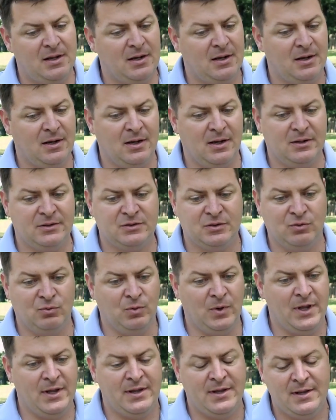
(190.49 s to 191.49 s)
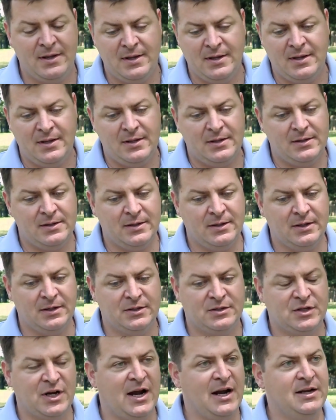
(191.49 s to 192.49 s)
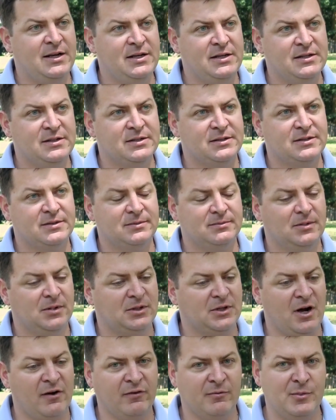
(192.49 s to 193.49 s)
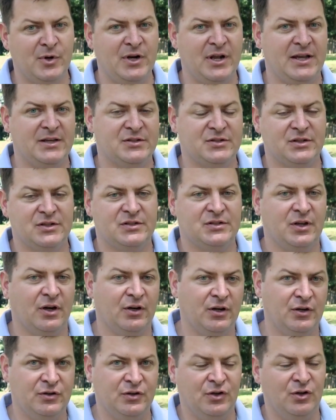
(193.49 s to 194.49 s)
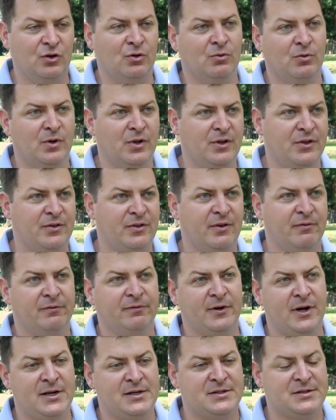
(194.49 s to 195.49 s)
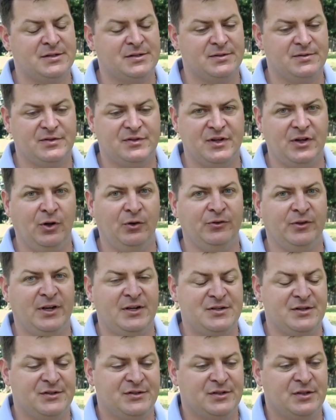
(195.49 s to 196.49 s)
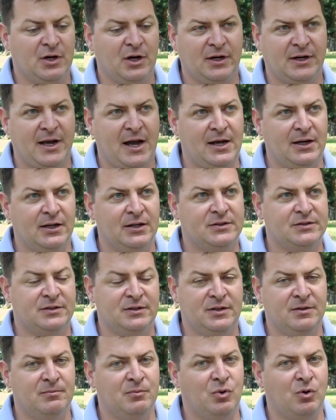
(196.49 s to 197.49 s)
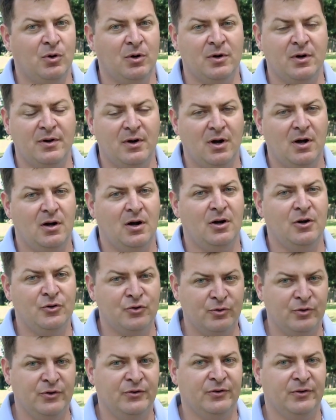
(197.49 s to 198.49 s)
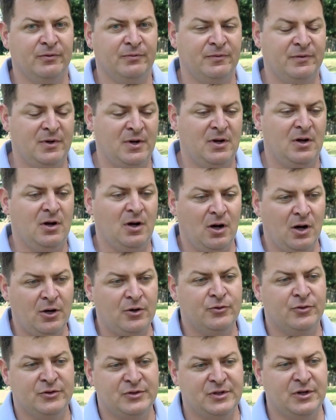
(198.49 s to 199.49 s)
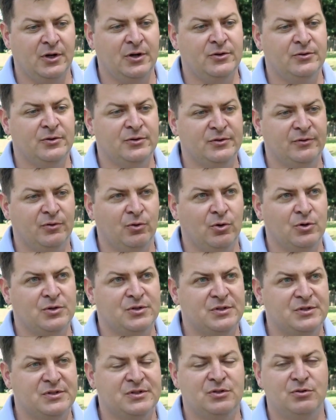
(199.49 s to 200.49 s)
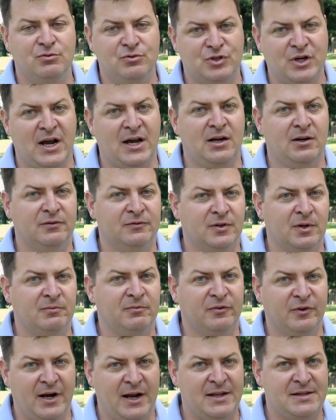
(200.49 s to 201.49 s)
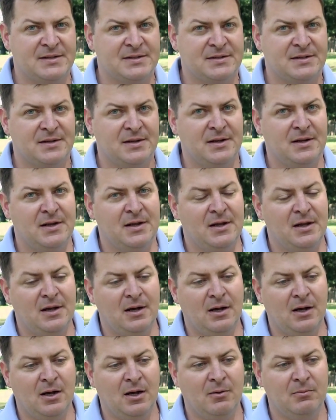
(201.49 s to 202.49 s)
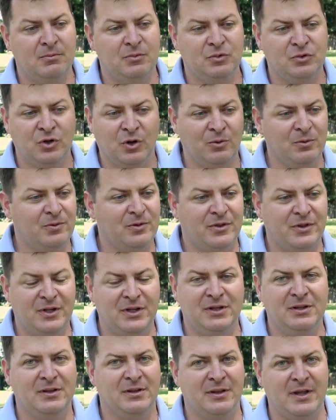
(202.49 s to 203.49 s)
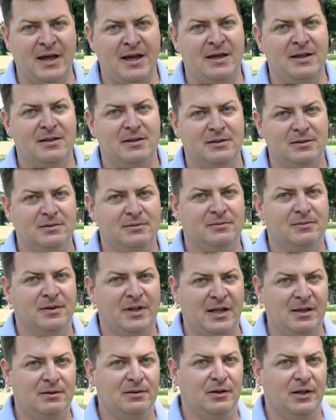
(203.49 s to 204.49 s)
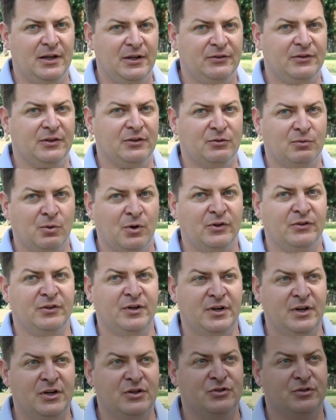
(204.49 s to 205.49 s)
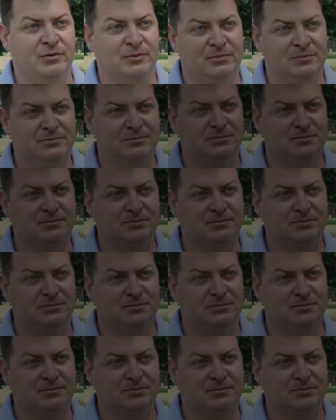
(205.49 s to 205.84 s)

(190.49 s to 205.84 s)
To wit, the Chinese government has just done a deal with the French sales agency, Arcana, to import hundreds and hundreds of horses to China from France. Don't think that Lasix wasn't an issue.